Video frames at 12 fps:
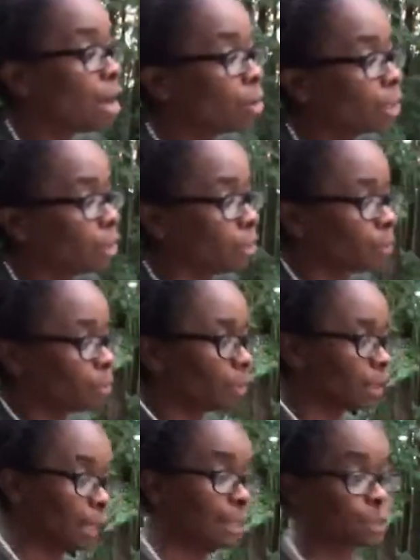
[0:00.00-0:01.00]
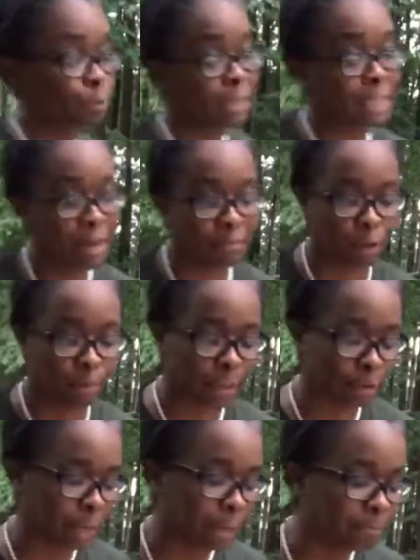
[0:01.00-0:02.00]
you, and this one is heavier, by
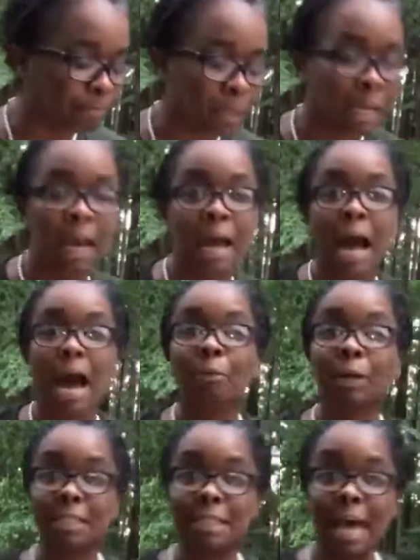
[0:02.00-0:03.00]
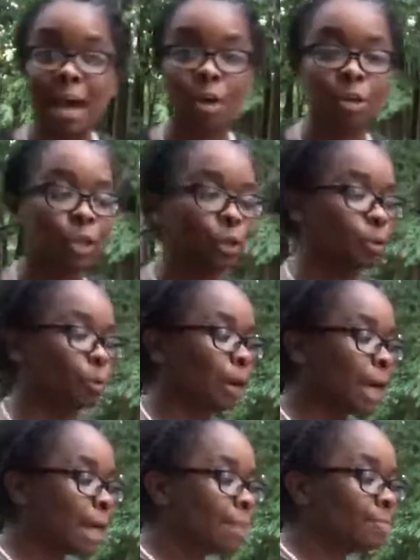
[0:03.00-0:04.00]
the way. I want to tell you
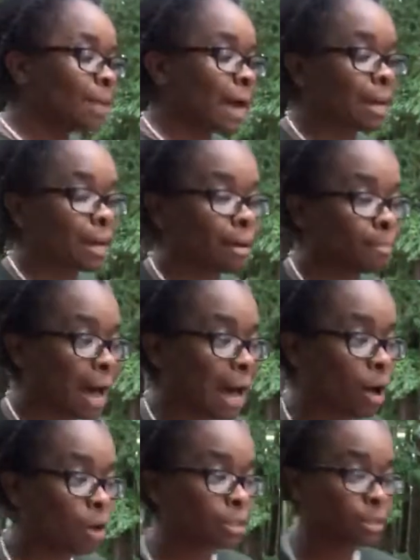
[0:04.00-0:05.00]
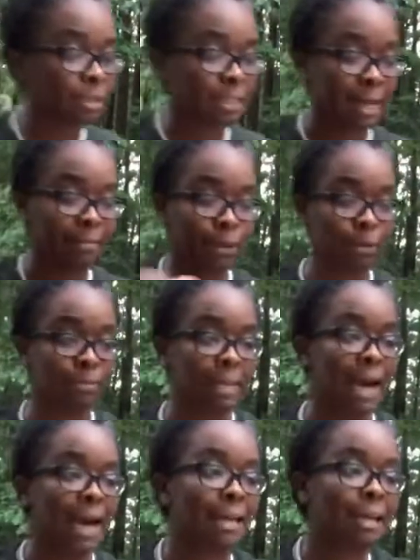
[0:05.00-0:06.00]
that I also discovered
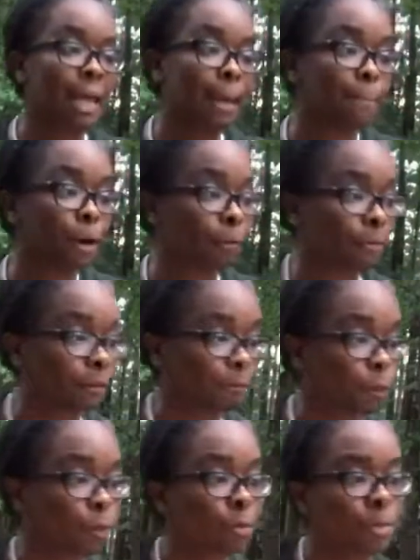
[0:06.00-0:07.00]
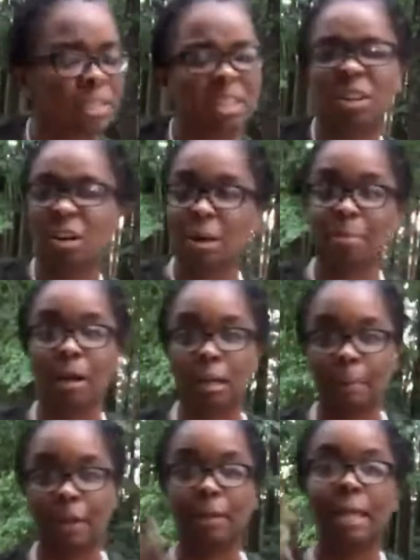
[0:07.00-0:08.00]
that Imperfect Foods, you know, I'm all
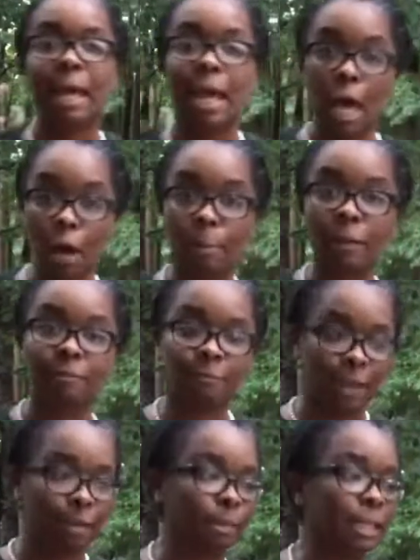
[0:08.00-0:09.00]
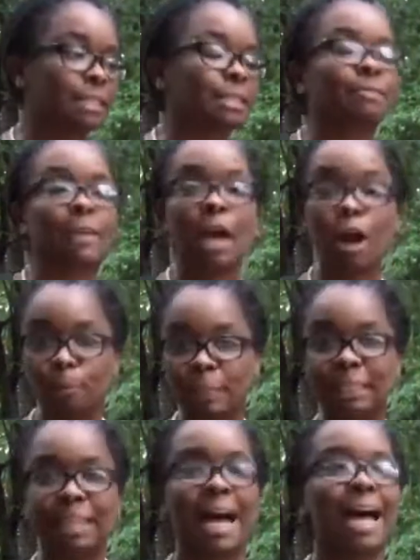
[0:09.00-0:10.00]
about helping families live a
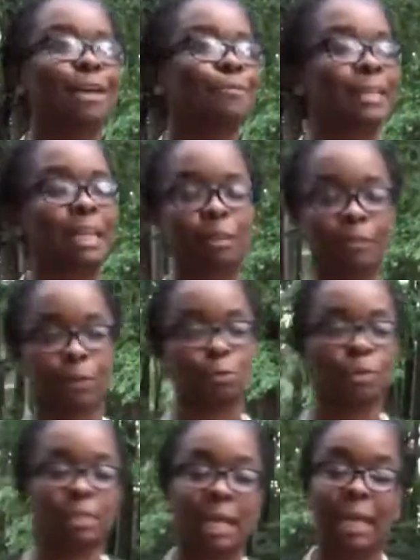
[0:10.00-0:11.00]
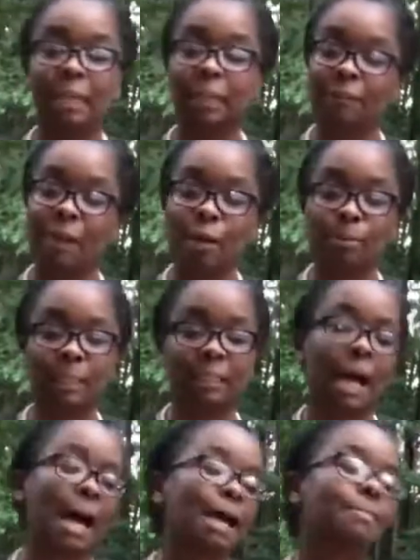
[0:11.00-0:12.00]
healthy life and individuals live healthy
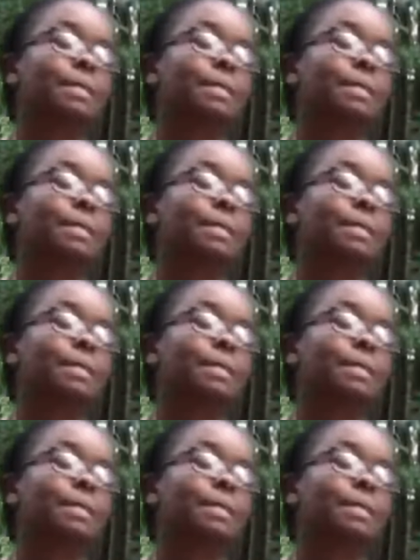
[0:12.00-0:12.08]
lives.